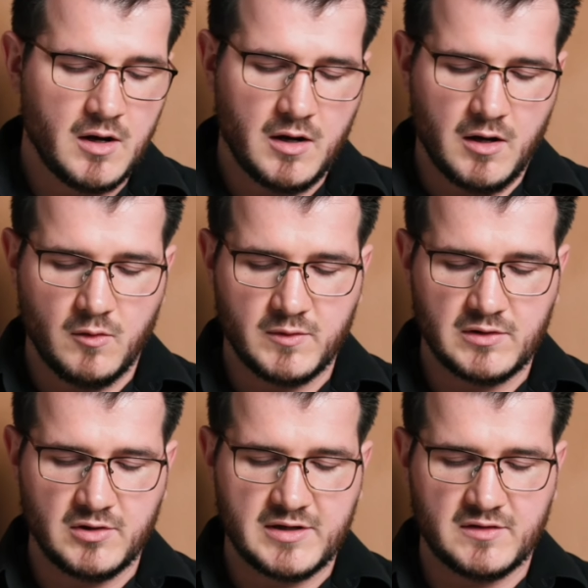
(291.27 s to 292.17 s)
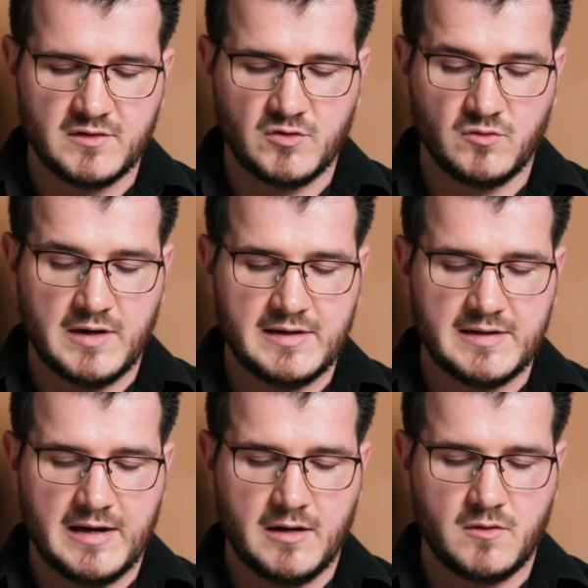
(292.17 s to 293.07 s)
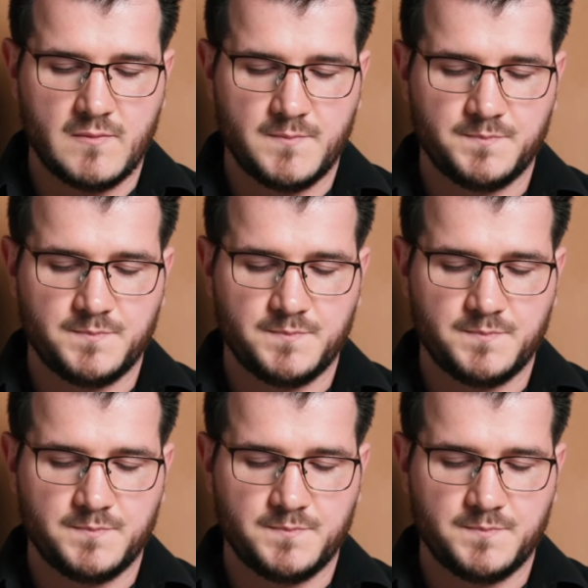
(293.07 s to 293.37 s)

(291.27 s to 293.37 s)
All we're looking to do right now